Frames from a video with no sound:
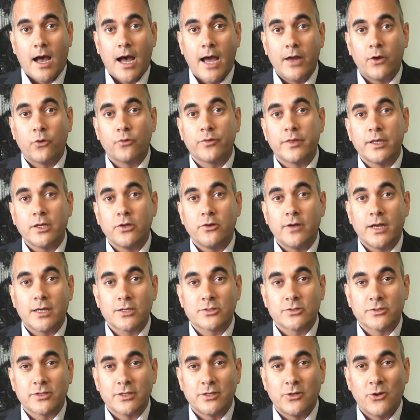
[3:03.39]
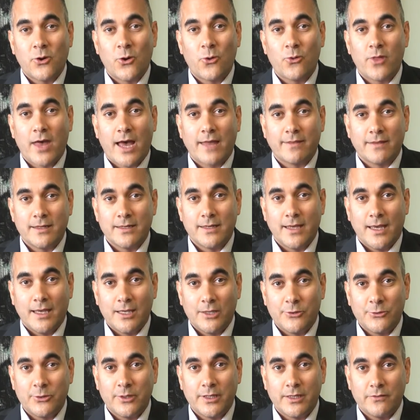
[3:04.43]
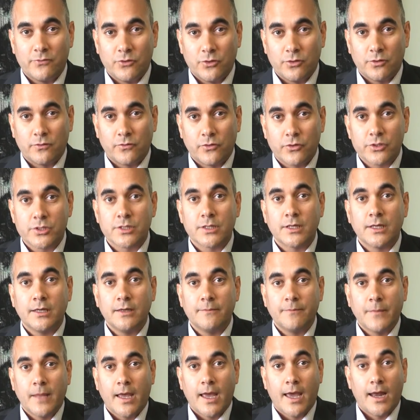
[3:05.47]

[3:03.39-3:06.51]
I don't think you necessarily know that the day you leave university.